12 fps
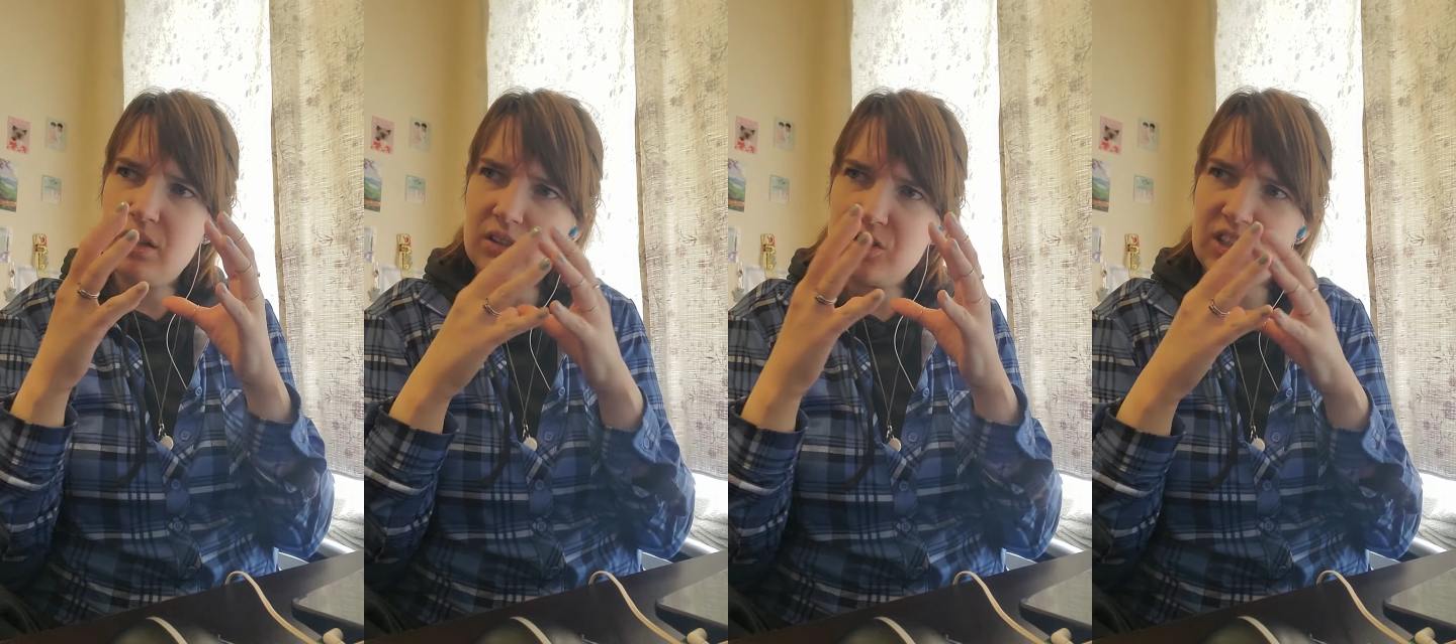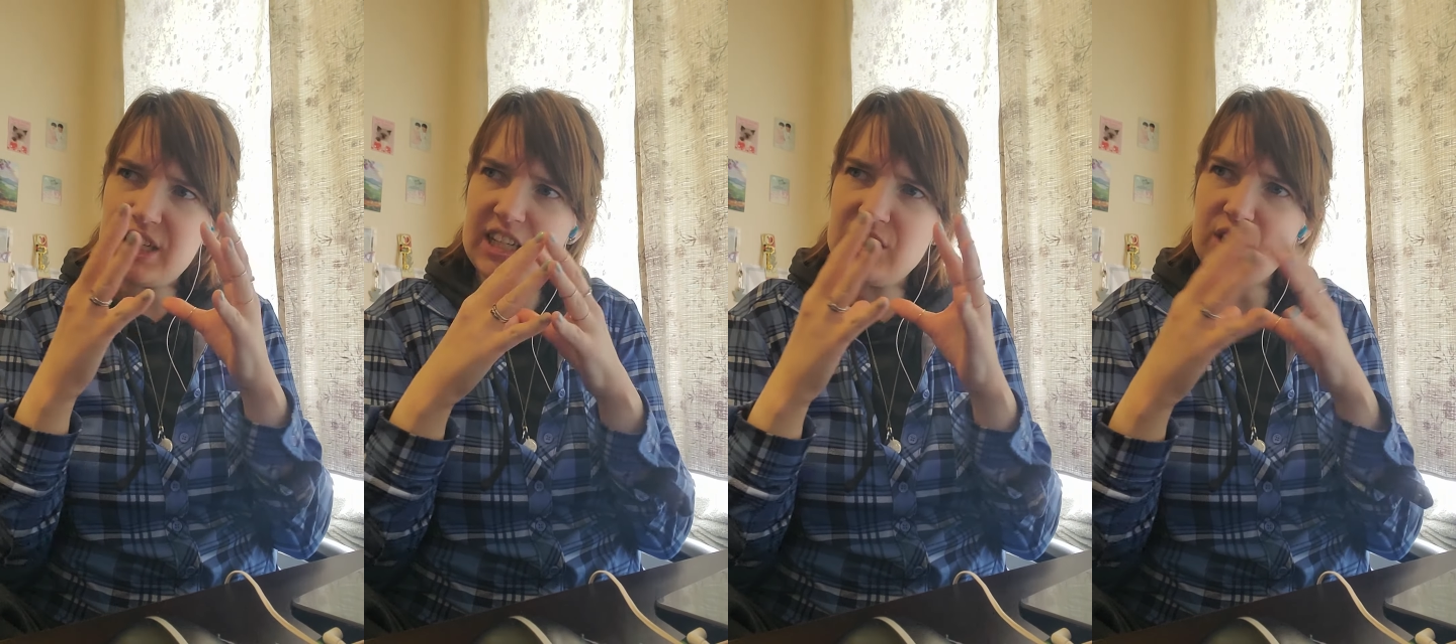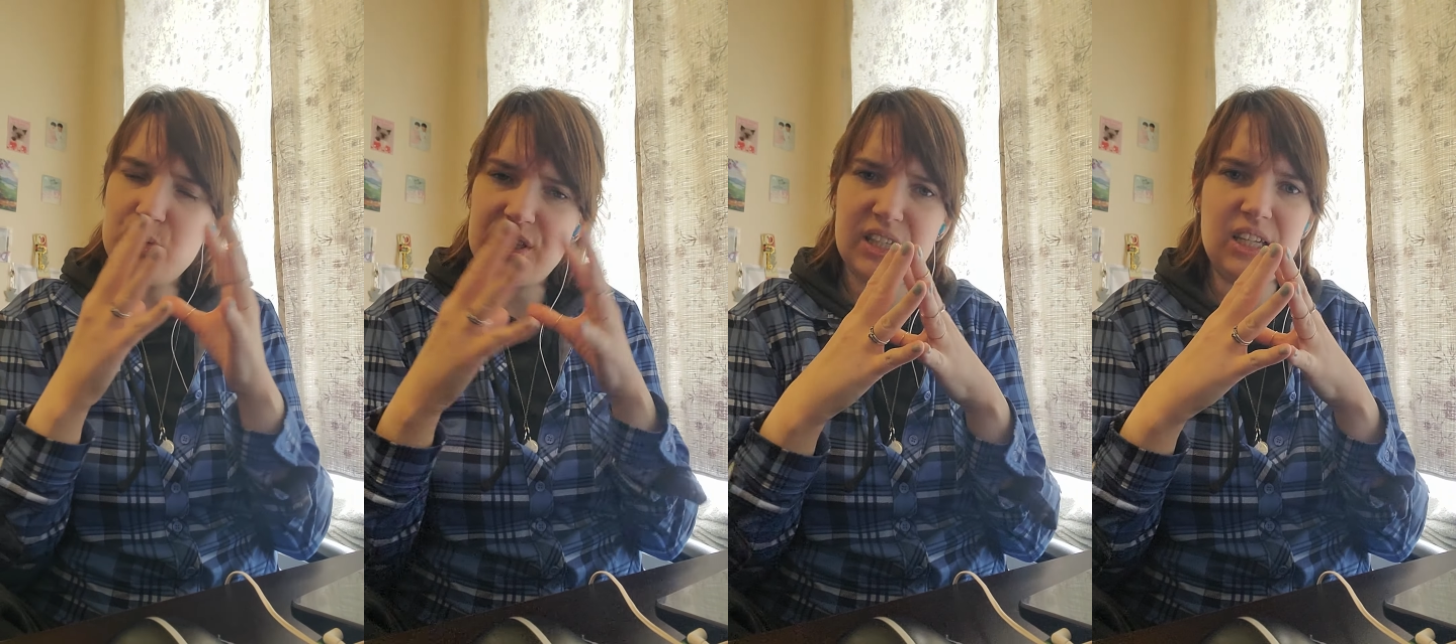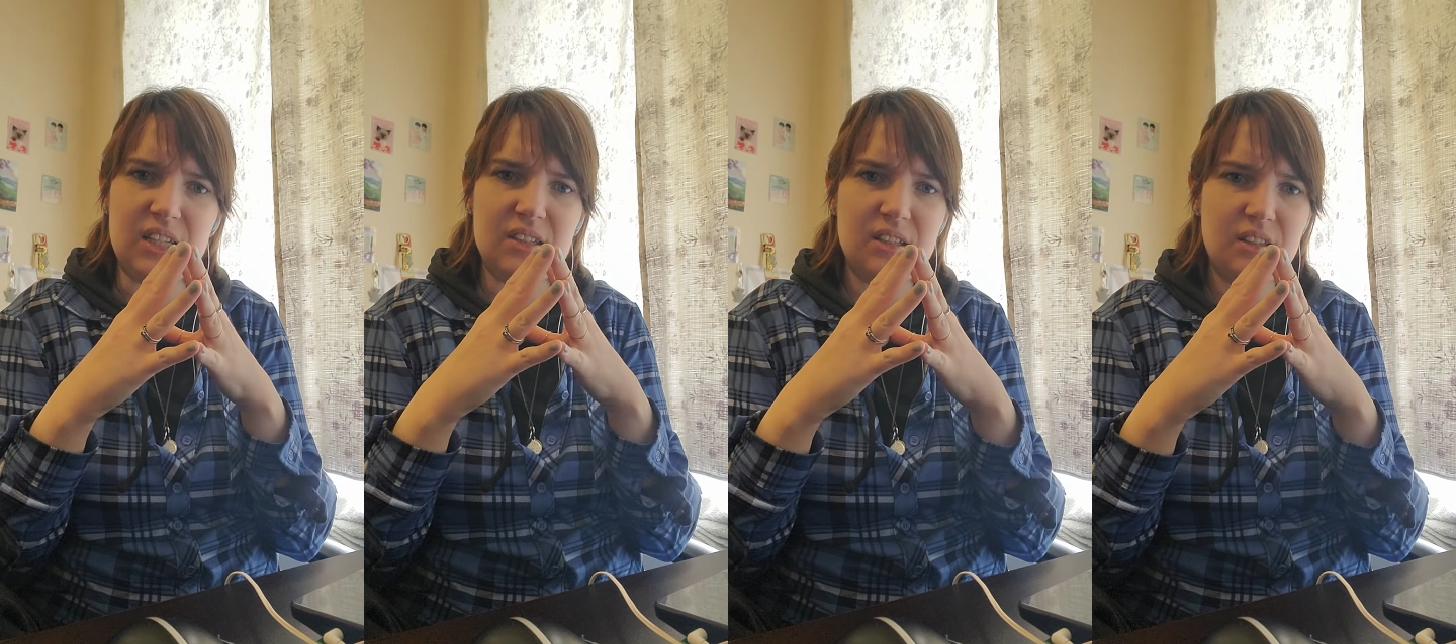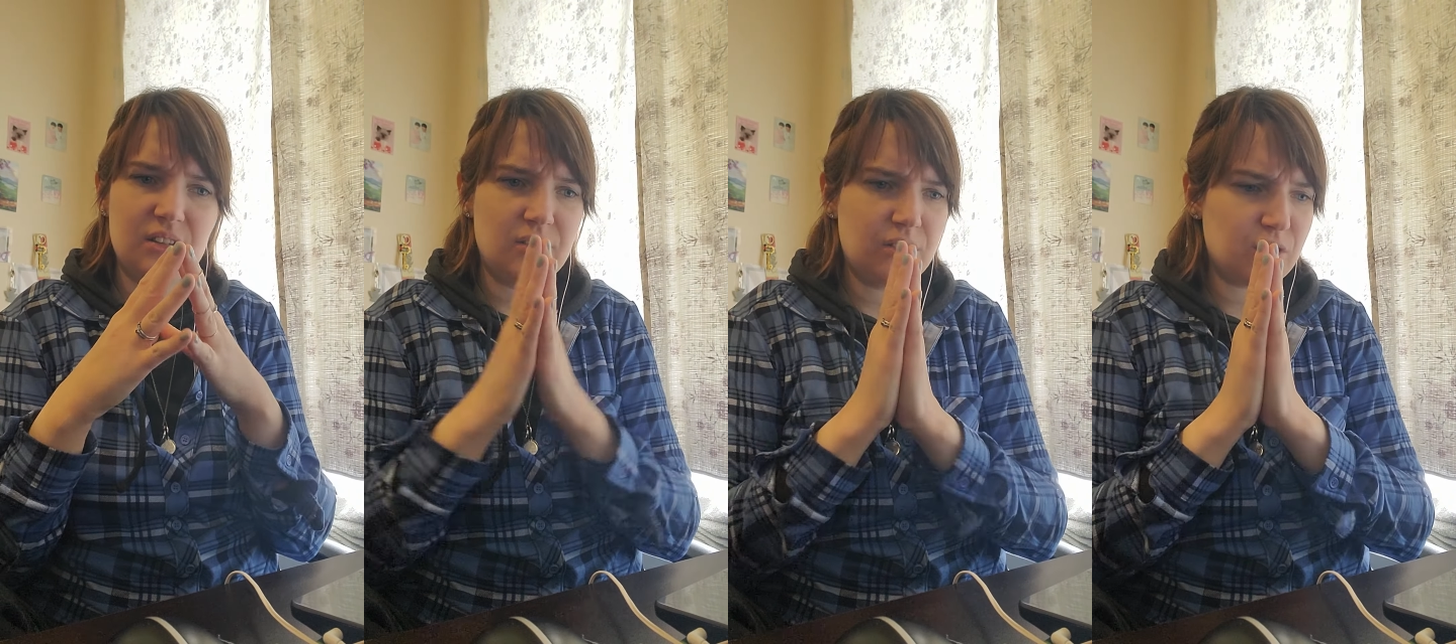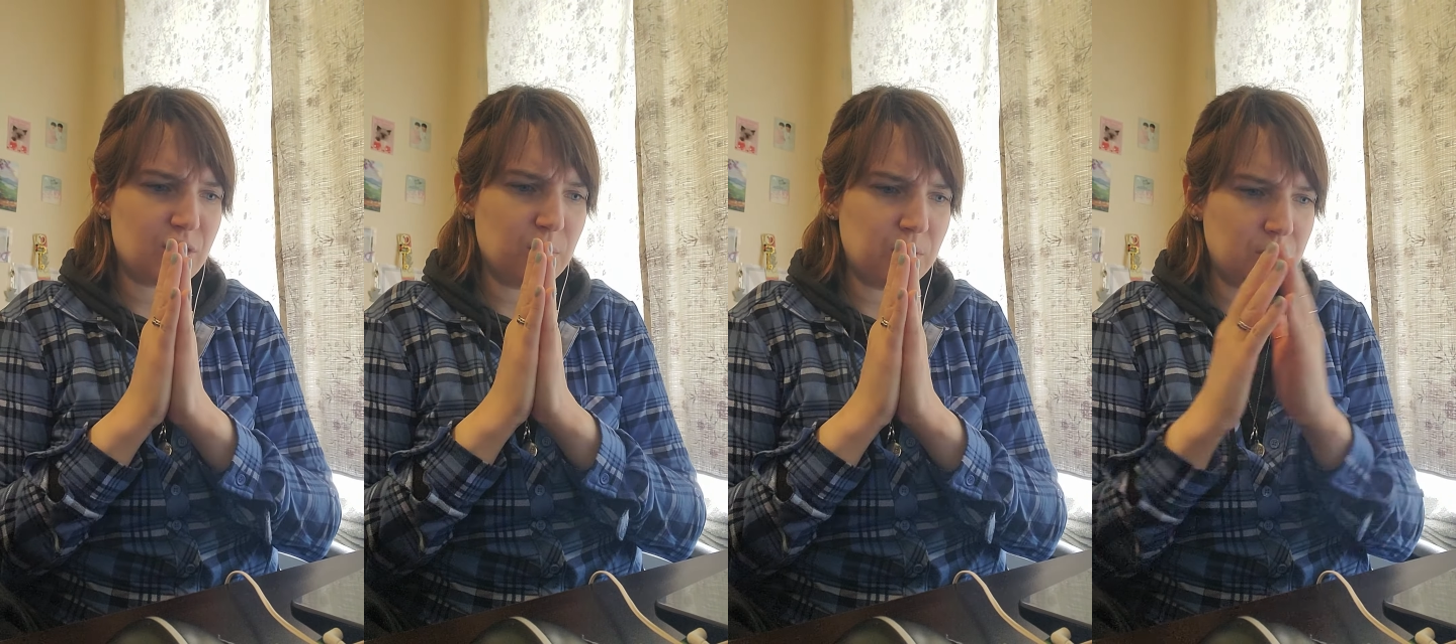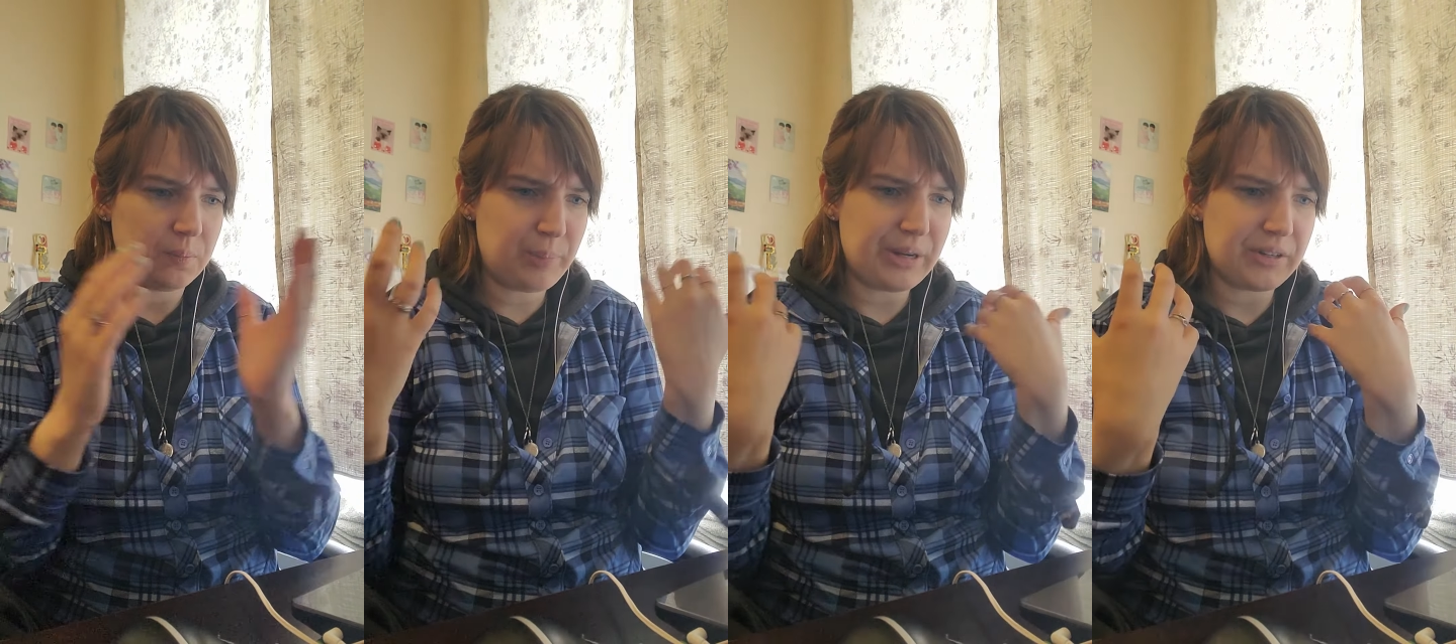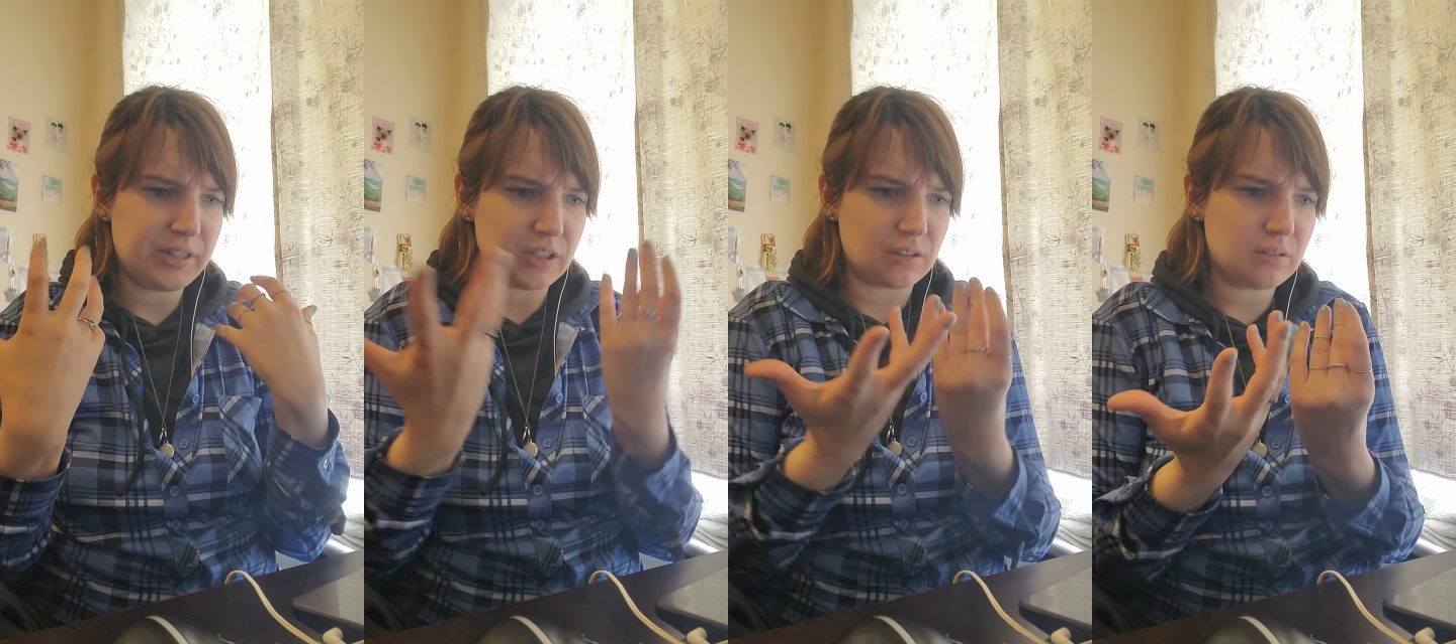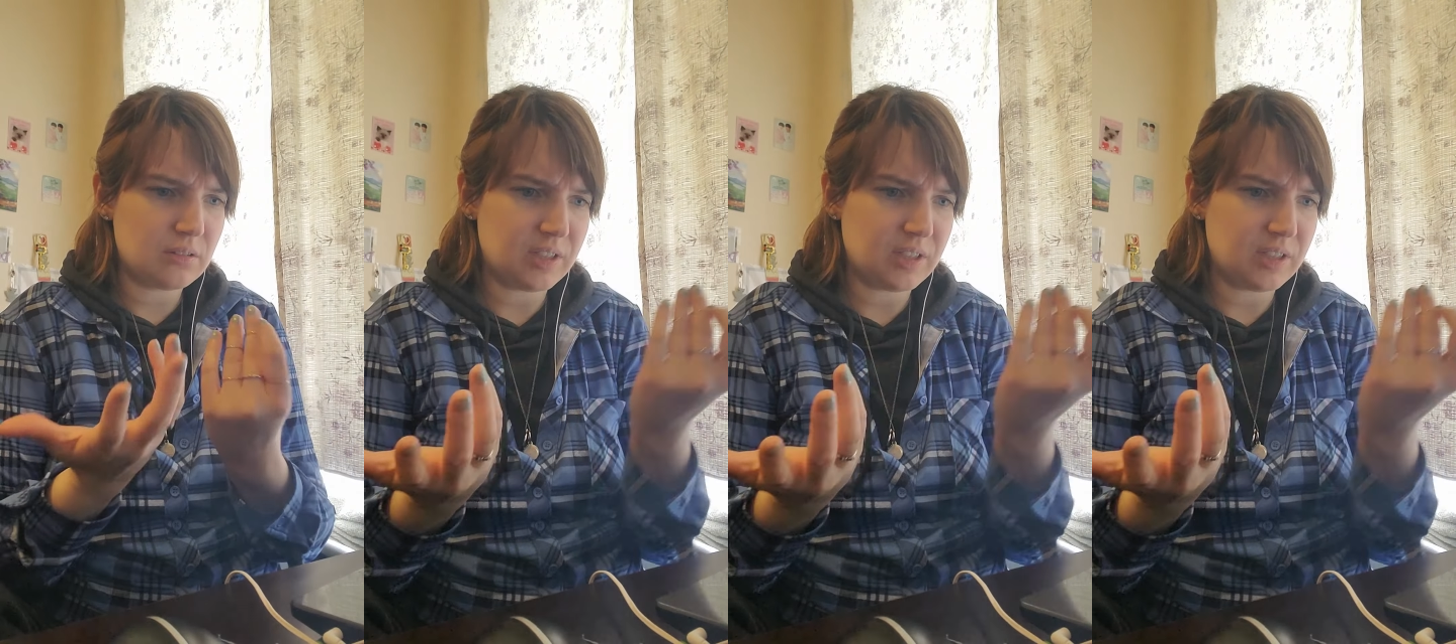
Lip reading: So they didn't lose heat. Thermal barrier